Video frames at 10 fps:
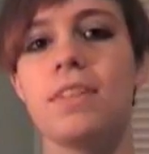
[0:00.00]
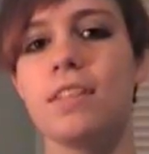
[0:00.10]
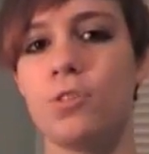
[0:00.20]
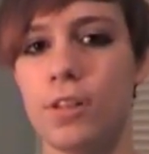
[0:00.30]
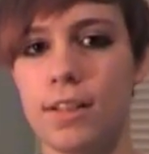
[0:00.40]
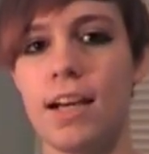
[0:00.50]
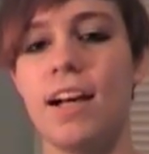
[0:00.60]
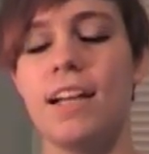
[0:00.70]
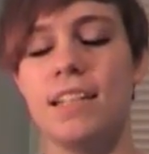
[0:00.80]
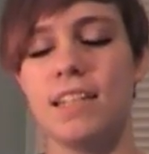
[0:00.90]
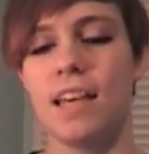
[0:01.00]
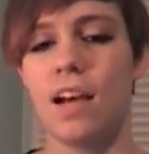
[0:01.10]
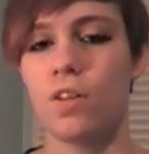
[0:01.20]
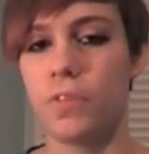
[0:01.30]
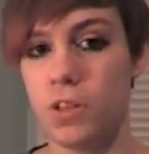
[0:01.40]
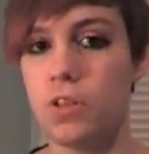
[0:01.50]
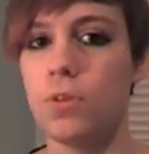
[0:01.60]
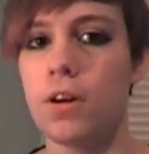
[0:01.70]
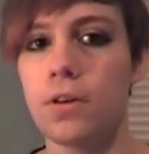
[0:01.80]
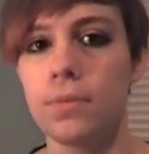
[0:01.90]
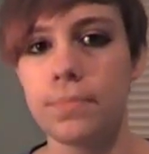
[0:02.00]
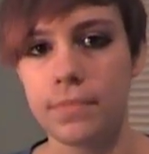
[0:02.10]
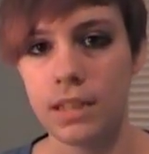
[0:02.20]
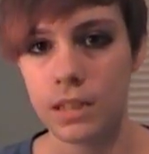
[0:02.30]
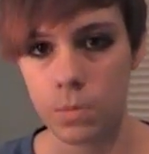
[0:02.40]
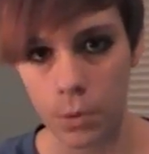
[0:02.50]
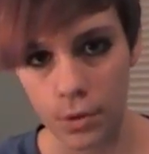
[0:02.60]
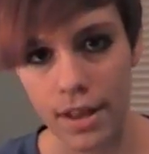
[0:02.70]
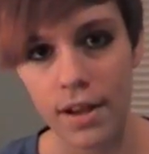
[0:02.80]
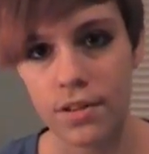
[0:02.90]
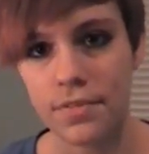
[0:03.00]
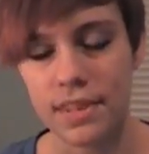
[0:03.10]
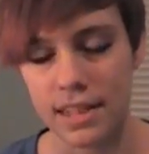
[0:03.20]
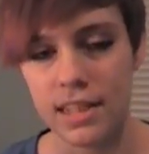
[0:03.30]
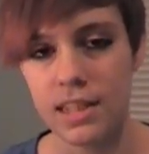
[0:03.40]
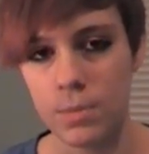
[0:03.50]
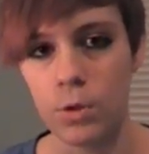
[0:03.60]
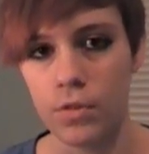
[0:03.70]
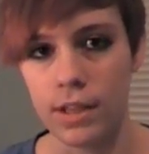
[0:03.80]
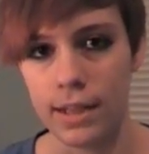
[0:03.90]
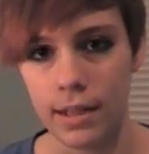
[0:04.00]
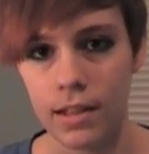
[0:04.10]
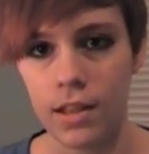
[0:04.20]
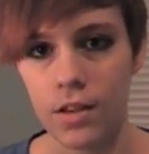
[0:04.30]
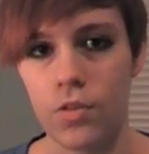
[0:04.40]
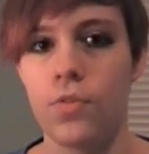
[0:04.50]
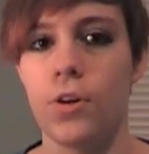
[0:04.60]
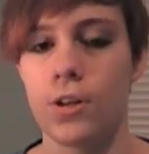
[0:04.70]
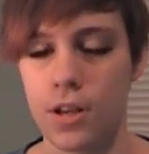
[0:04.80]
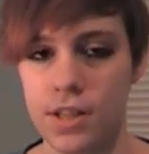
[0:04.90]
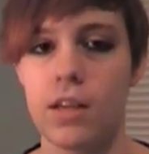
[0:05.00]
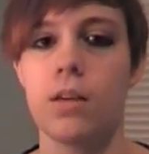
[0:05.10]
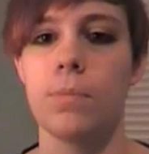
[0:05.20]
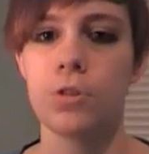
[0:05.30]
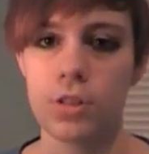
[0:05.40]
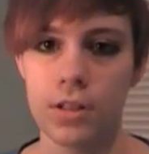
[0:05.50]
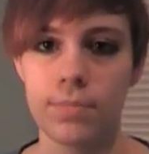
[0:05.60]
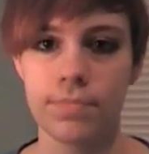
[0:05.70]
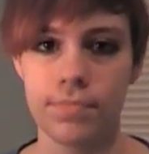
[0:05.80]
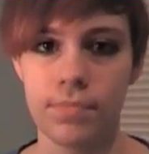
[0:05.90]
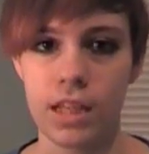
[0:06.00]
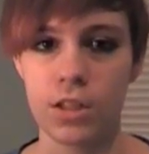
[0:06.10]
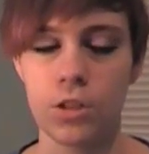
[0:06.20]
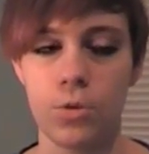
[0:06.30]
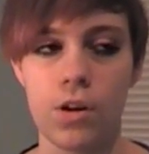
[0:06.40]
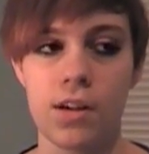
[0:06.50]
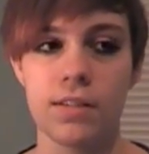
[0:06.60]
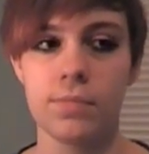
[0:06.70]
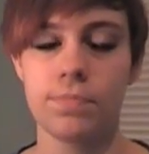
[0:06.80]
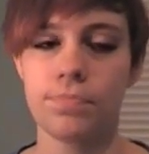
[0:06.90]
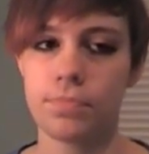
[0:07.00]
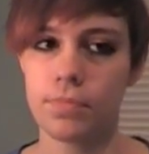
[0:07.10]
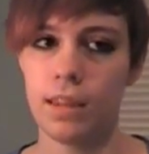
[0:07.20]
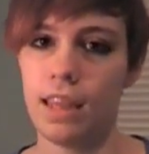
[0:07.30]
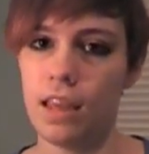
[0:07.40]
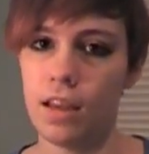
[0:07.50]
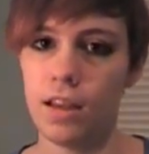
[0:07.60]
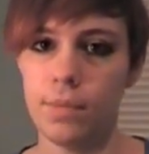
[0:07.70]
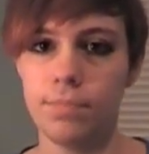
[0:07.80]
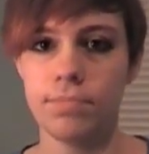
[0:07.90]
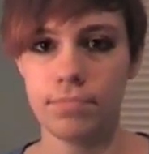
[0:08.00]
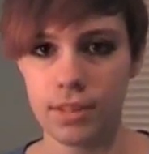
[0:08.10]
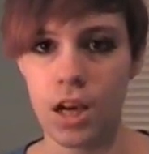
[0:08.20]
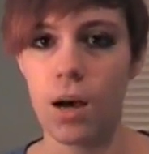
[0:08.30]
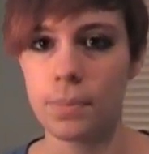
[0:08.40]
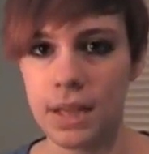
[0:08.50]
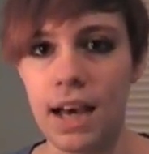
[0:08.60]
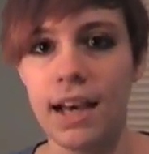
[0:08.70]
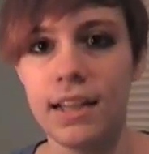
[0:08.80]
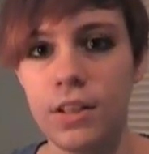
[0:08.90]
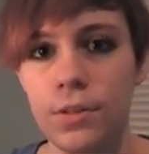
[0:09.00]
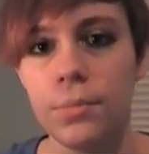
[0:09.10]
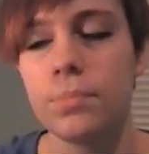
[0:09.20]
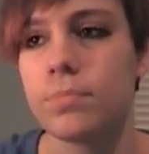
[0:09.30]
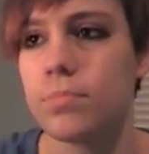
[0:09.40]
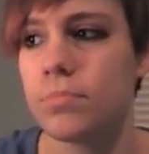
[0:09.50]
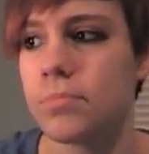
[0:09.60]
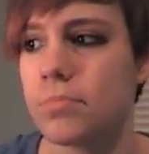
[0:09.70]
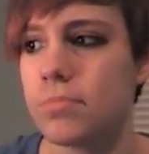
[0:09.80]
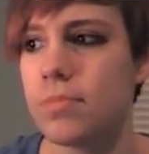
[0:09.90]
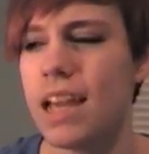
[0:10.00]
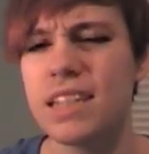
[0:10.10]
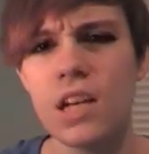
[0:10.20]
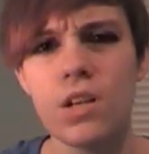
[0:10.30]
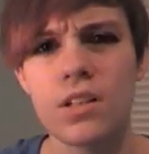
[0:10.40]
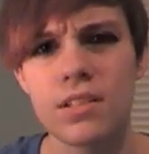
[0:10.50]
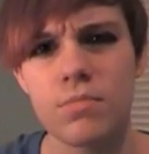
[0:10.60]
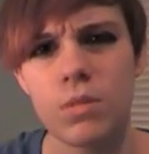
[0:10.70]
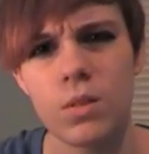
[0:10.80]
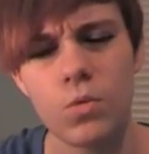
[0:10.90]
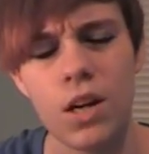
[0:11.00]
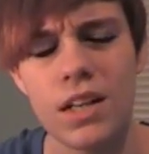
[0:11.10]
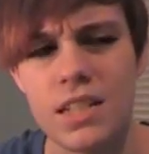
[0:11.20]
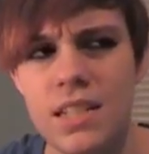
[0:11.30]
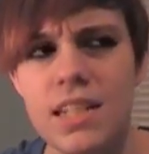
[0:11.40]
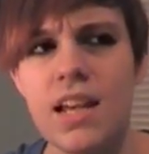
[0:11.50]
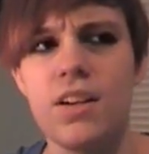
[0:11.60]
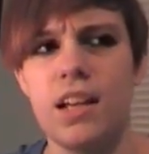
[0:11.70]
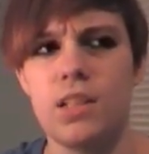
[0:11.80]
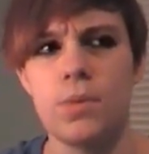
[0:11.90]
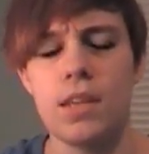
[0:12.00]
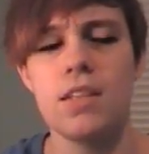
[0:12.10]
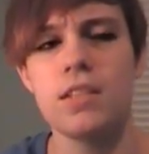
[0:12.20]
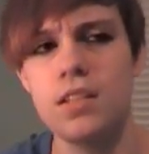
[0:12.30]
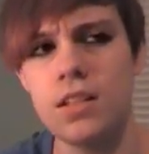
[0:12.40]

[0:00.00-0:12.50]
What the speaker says: the drunk guys out of the duo gets pulled out of his movie for causing a commotion, thanks to our cop guy who hangs out on Fridays and Saturdays with us.